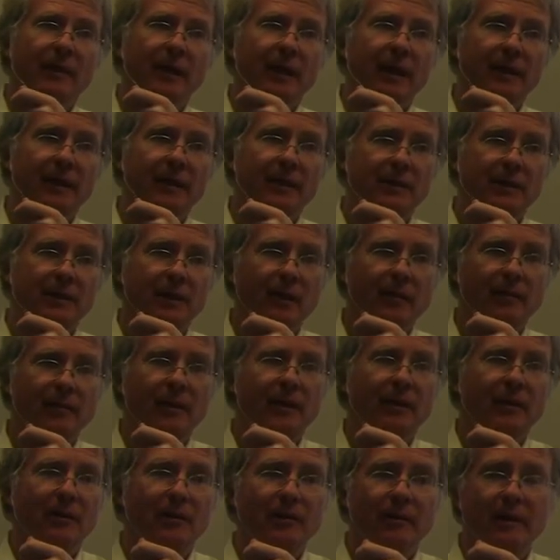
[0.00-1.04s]
that I
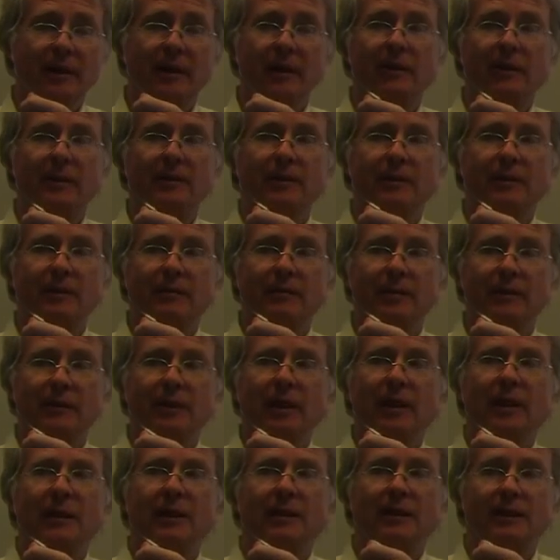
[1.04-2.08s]
determine you because of
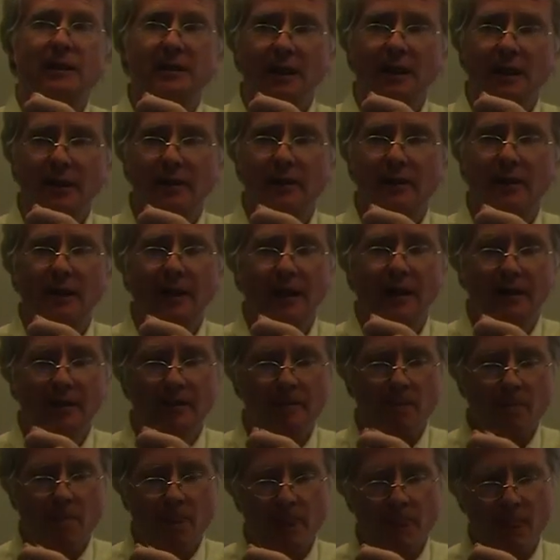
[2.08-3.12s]
the genes that you
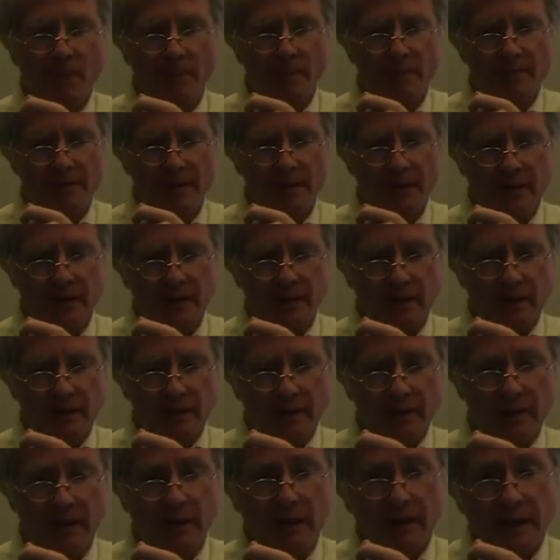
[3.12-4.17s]
are.
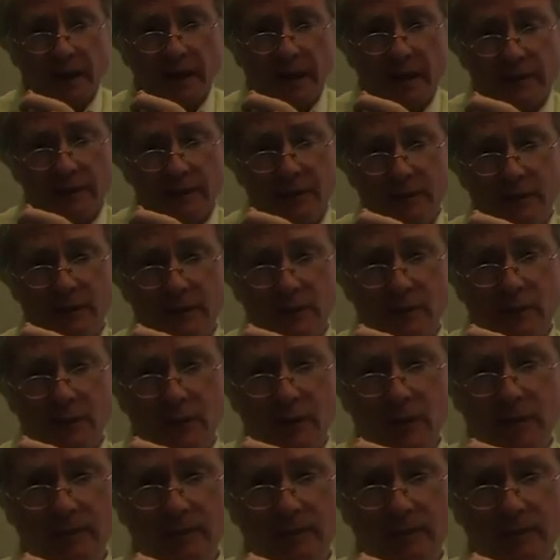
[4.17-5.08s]
Now I can have different